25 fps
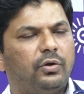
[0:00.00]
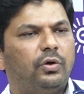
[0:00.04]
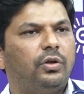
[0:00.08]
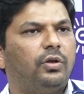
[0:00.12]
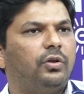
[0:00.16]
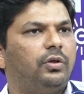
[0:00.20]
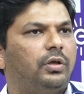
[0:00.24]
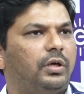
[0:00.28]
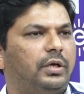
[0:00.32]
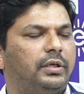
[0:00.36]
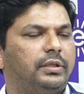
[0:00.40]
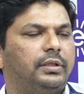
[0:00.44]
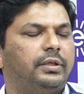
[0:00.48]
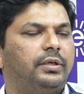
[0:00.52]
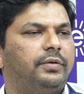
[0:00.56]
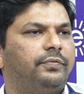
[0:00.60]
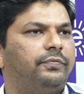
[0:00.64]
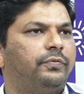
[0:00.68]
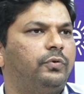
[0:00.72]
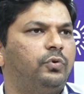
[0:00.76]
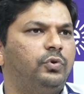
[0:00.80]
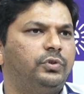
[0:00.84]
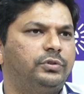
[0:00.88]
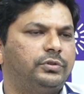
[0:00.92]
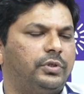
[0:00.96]
and all other
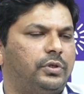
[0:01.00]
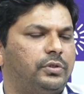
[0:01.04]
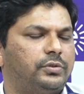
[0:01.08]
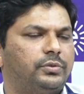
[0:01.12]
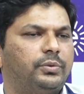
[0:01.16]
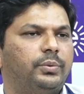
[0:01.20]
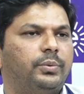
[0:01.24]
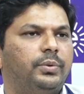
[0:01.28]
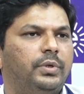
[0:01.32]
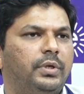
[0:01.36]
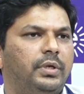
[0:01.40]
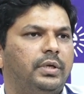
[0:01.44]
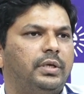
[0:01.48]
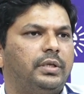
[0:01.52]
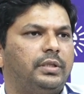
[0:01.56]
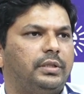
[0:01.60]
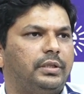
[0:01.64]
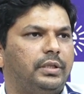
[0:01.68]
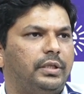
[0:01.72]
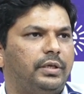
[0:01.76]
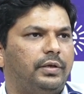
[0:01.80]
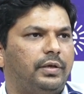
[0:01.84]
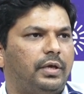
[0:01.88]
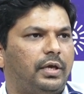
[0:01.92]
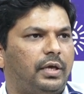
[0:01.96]
fruits also.
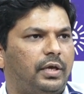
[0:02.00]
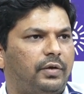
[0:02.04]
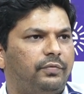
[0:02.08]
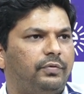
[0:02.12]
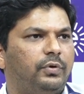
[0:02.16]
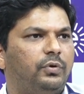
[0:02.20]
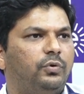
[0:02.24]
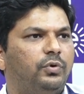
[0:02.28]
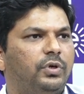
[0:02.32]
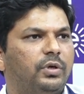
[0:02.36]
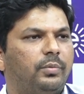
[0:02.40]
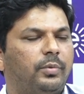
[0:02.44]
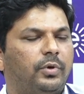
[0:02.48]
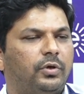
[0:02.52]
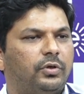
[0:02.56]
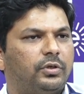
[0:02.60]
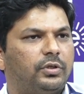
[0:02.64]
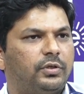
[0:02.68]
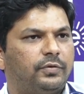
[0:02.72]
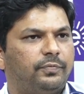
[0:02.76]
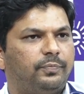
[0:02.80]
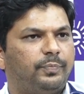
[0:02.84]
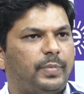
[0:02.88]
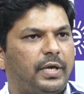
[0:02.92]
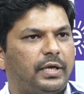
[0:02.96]
They have a good
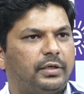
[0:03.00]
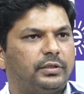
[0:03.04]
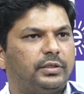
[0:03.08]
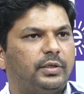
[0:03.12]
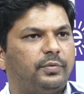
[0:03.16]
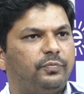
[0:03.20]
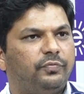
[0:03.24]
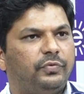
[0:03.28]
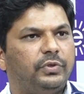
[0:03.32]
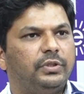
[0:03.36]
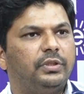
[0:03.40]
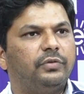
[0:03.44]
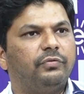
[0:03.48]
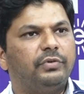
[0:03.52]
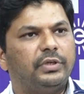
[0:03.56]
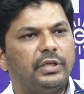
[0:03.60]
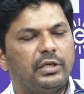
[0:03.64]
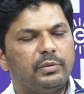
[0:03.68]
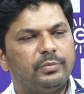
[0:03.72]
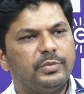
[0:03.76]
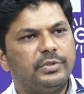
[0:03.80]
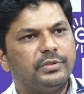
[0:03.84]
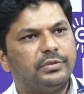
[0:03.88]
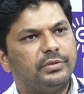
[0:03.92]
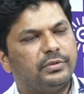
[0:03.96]
amount of packed up with the
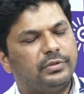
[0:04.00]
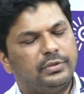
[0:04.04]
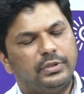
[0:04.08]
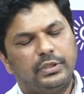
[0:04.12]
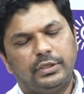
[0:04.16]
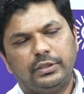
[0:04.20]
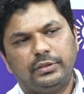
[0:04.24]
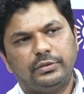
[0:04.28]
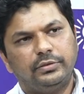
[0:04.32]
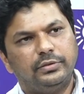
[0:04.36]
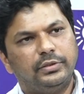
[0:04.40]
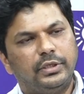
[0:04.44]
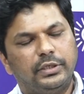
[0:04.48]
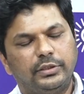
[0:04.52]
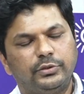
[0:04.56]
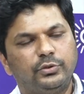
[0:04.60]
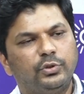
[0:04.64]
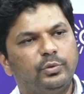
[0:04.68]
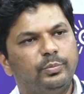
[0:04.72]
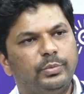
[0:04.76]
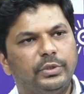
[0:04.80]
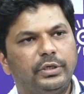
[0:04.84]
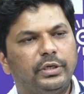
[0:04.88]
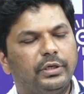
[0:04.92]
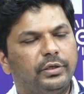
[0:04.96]
vitamins that
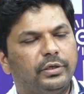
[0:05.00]
should be